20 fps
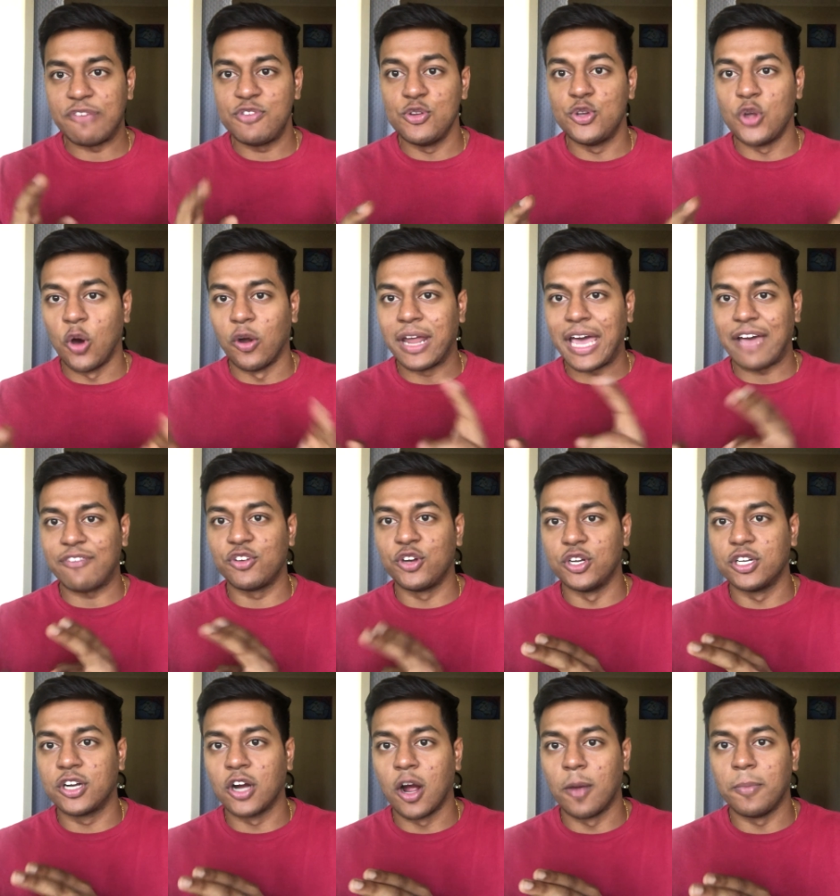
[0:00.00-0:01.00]
if you don't have
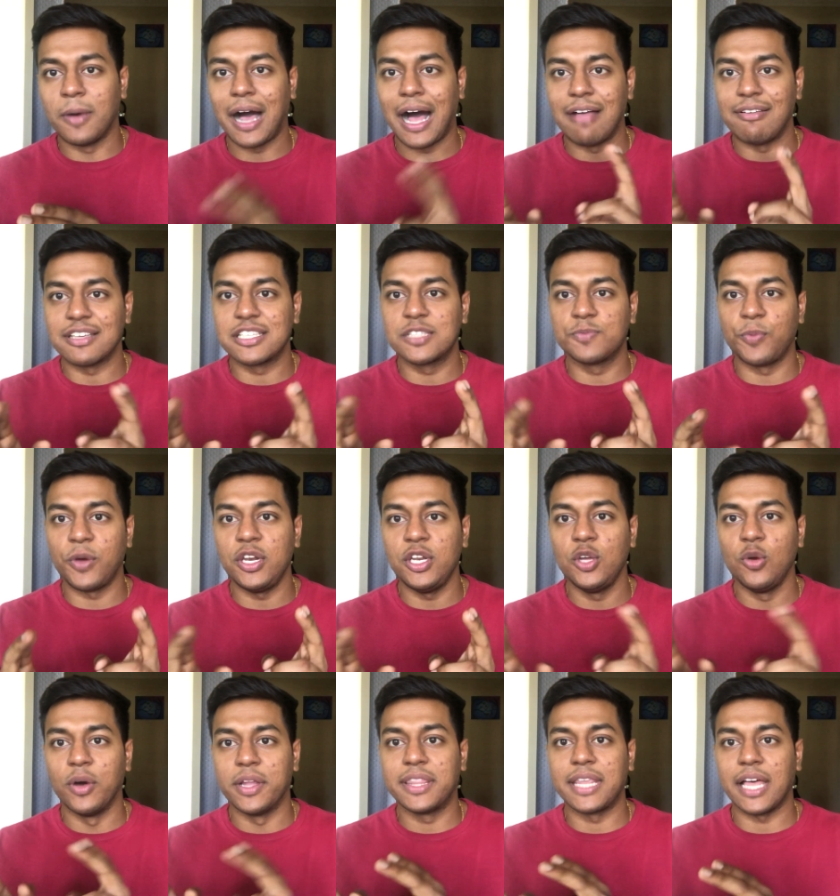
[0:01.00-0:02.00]
good karma, I'll explain to
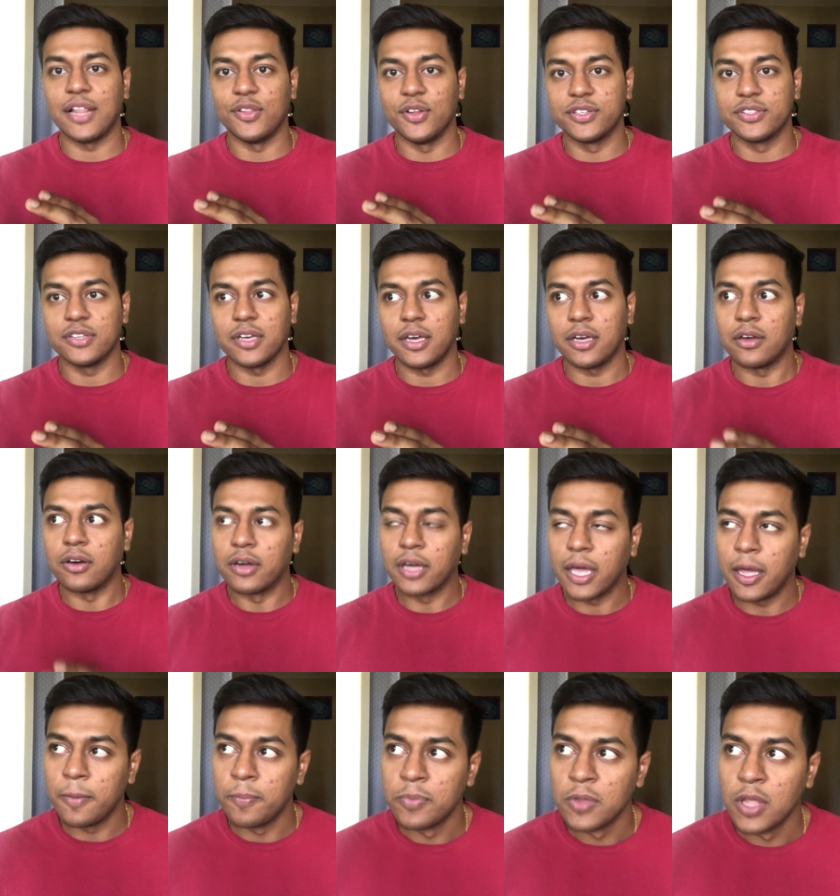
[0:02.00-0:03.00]
you what that looks like,
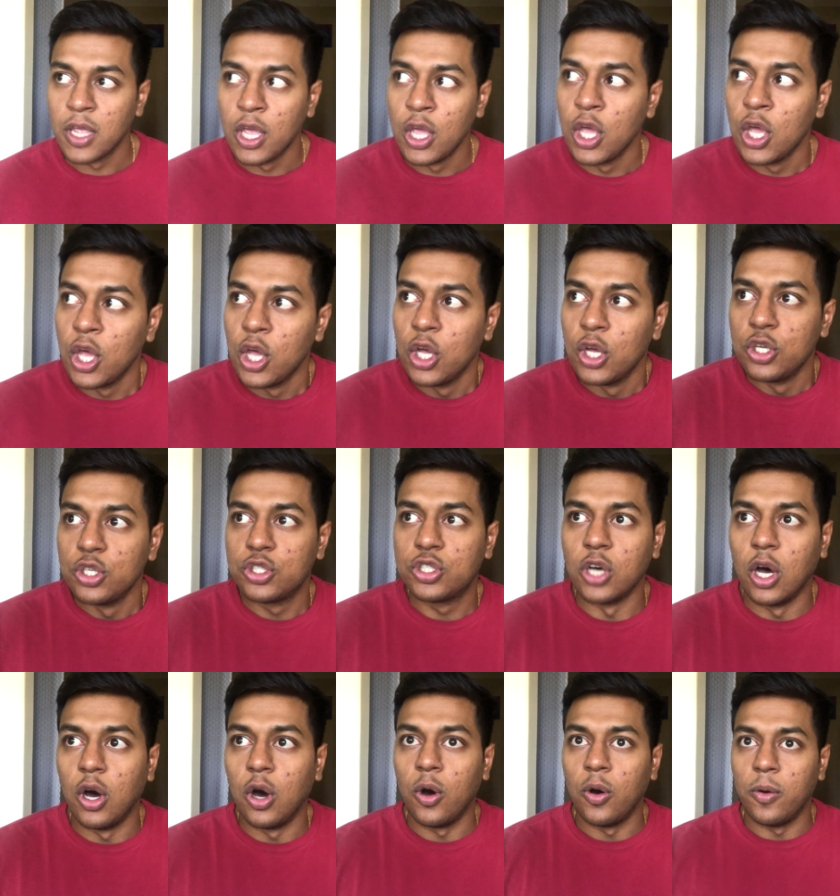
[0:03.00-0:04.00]
okay?
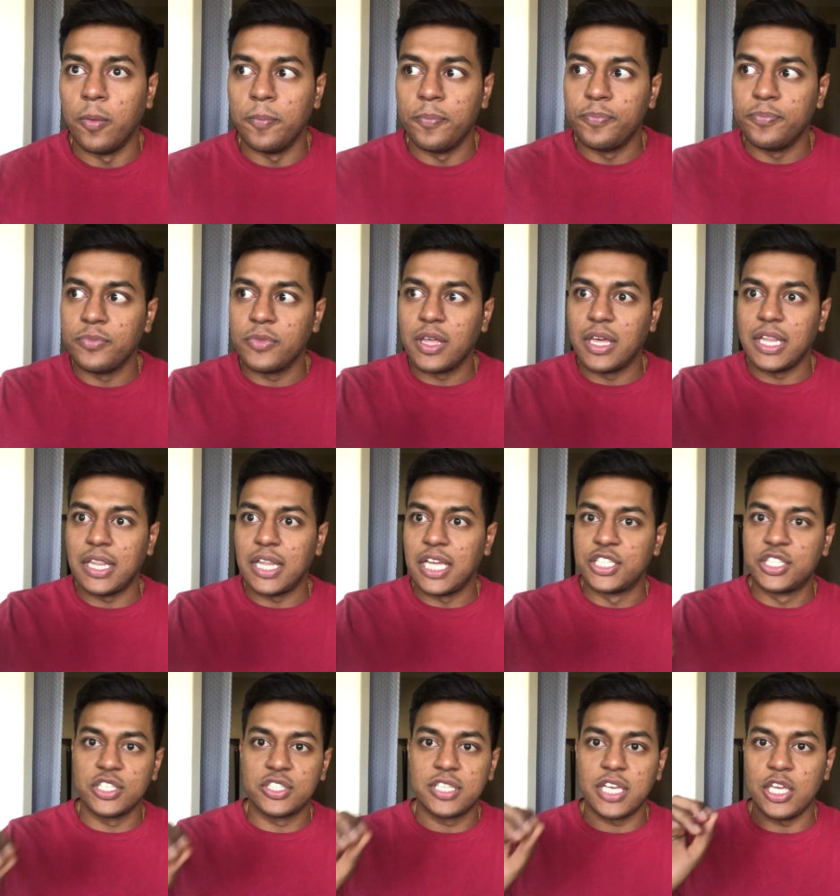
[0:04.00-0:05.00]
So
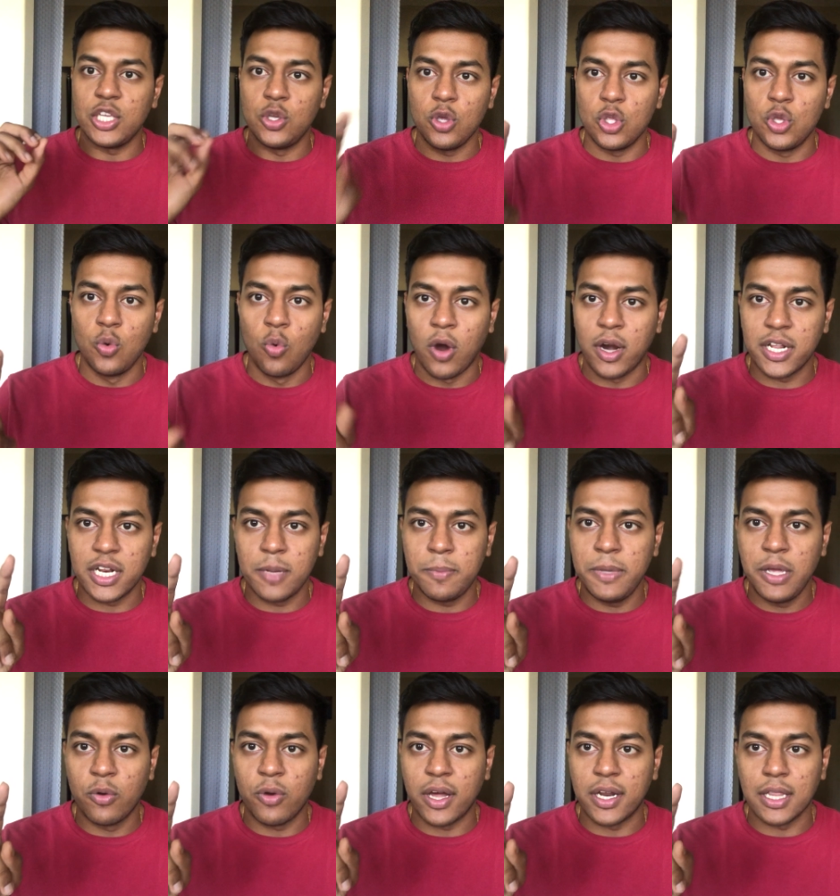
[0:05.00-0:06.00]
let's just say you, you wanted to
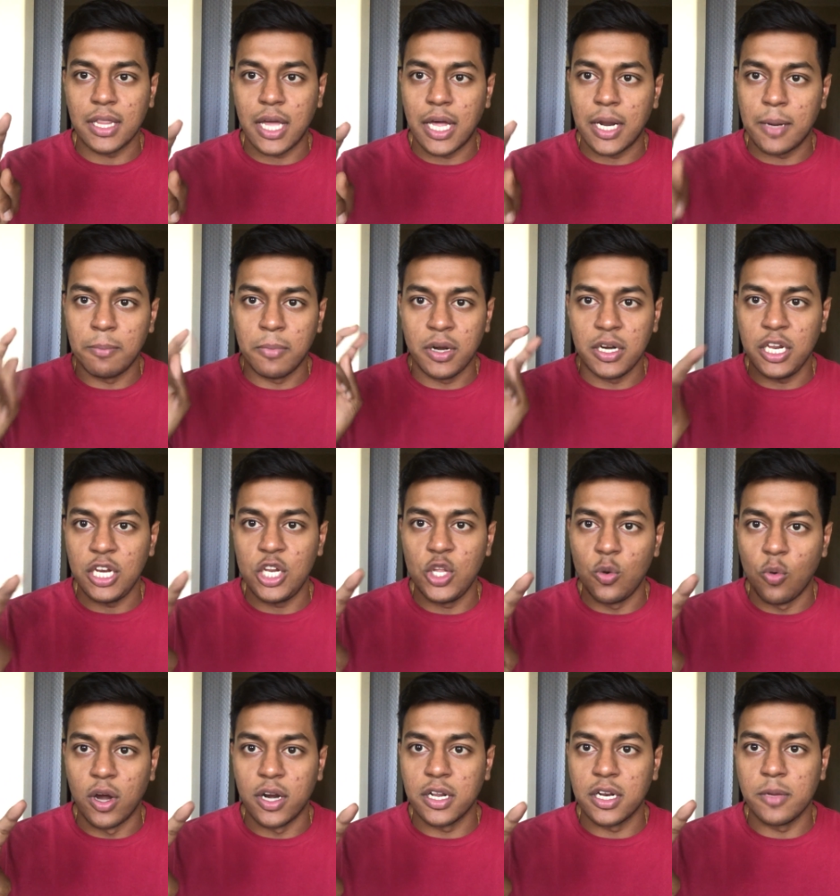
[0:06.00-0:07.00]
be around a lot of money and you
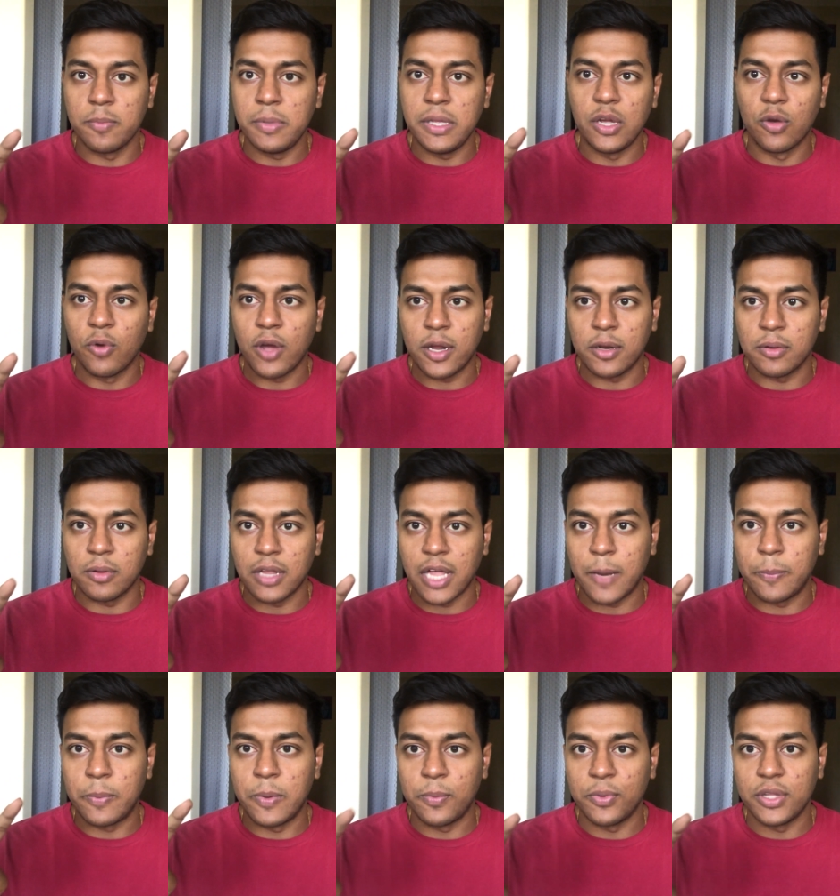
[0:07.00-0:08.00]
wanted to be around a
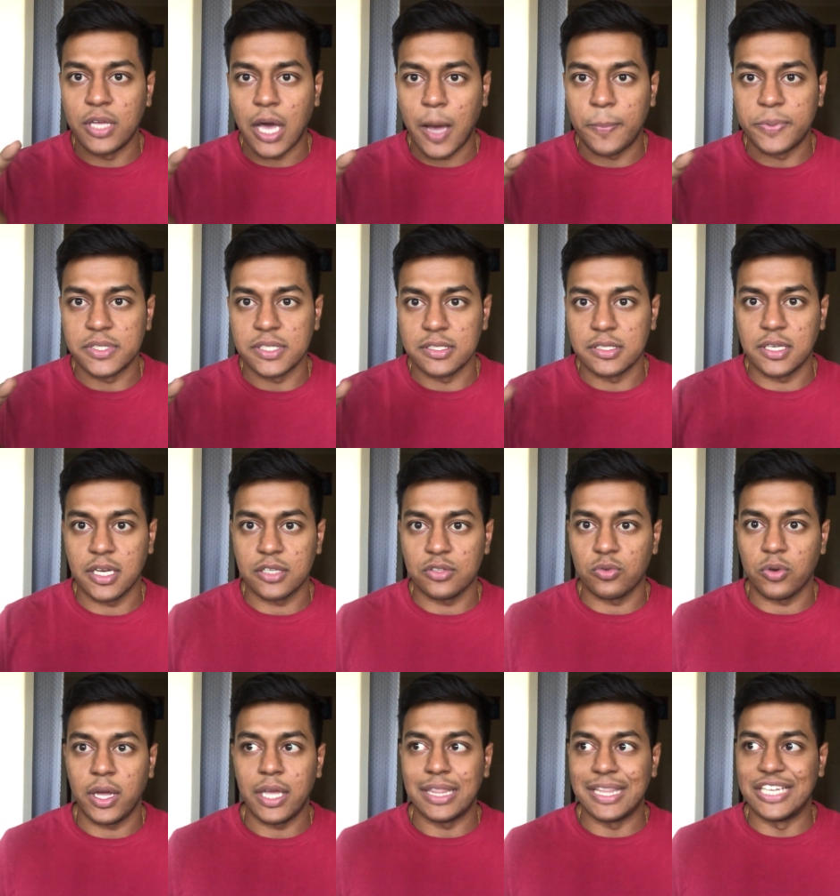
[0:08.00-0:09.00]
lot of people of the opposite
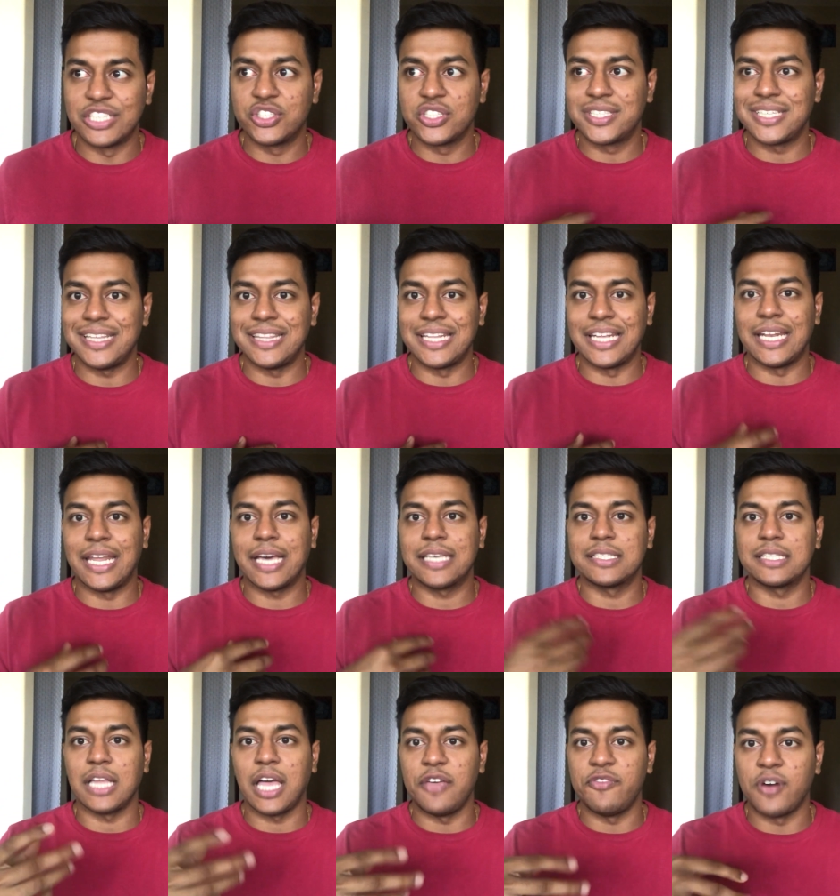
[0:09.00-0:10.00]
sex, right? Let's just say in the
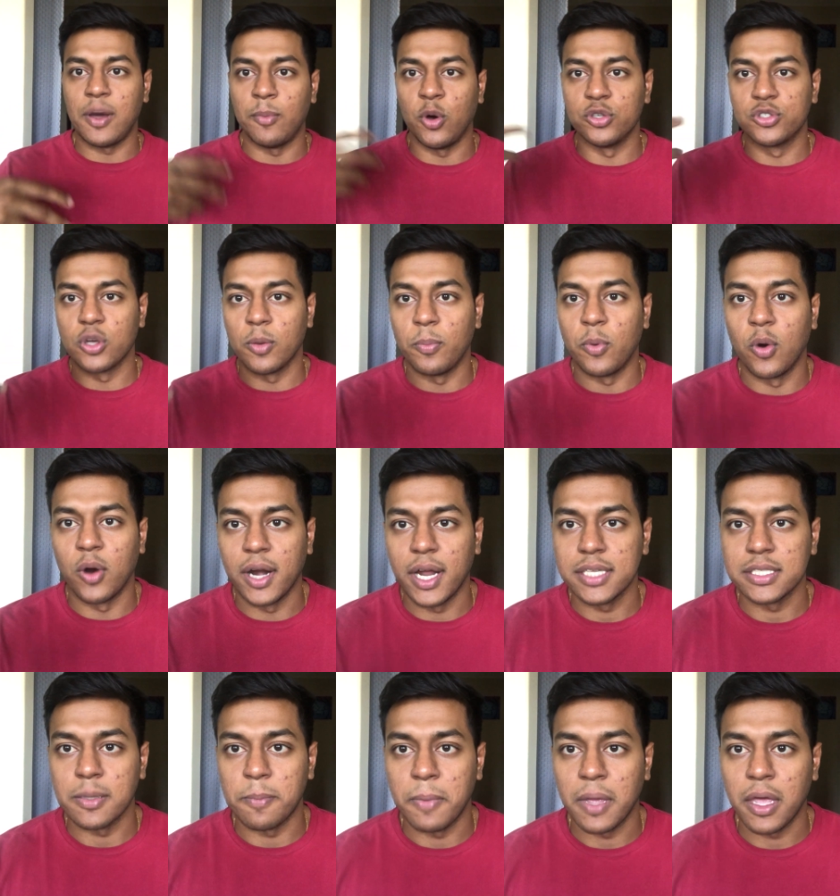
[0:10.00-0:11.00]
next life, I'm also born
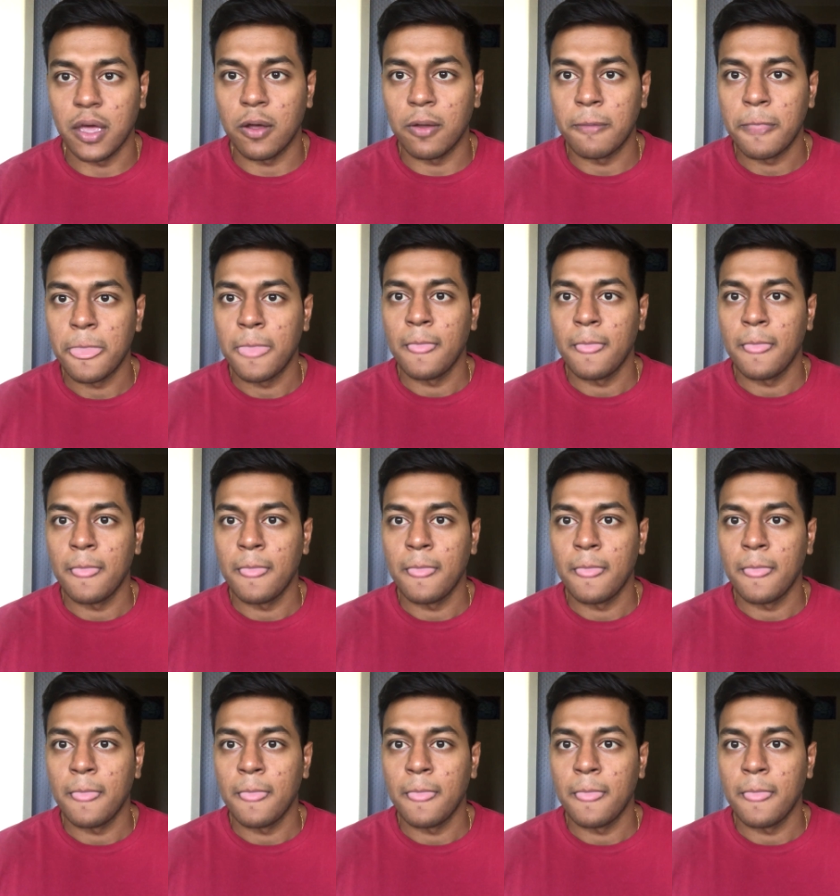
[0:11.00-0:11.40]
as a male.